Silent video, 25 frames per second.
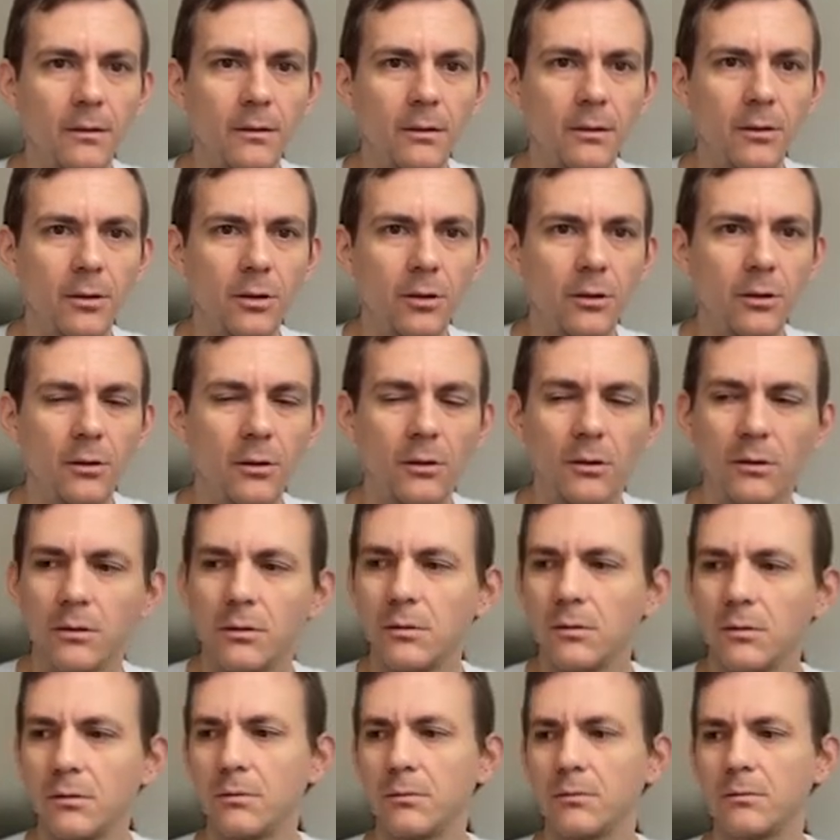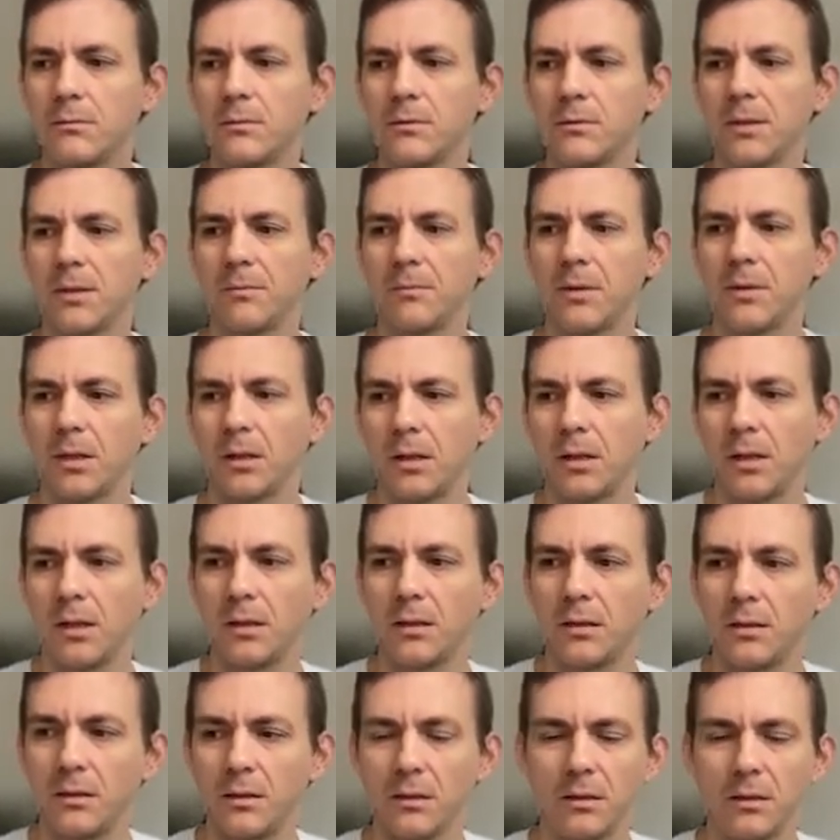called something
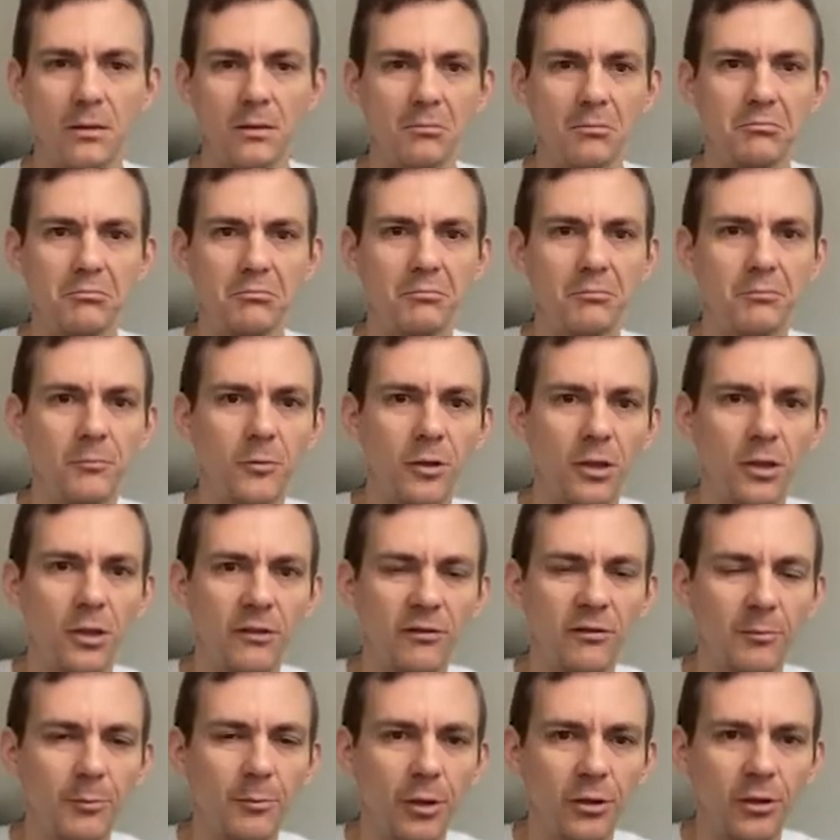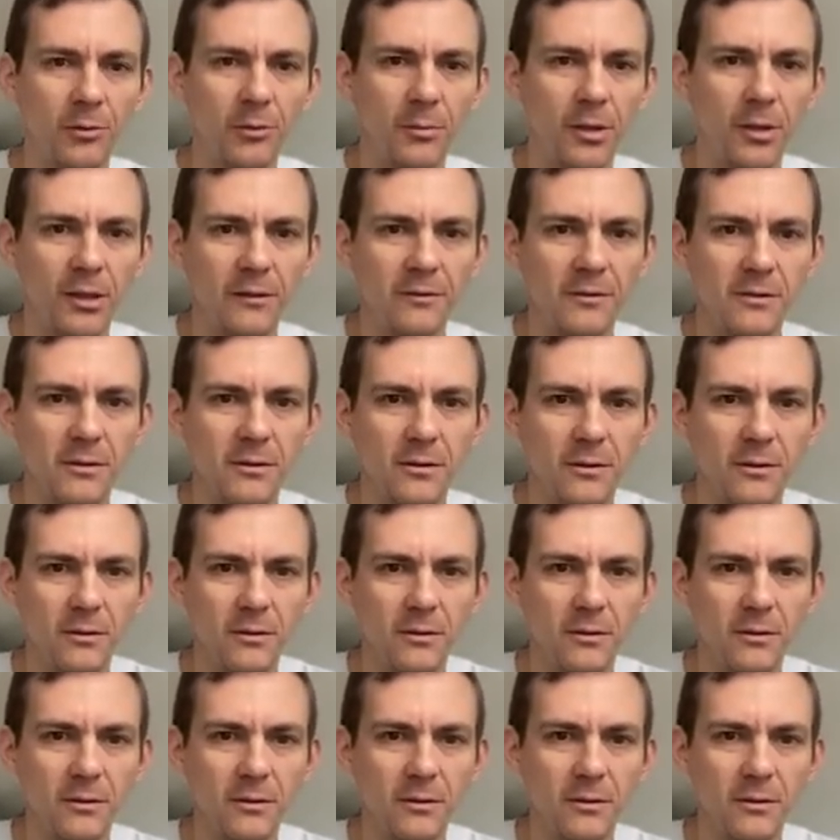like uh, whatever protobufs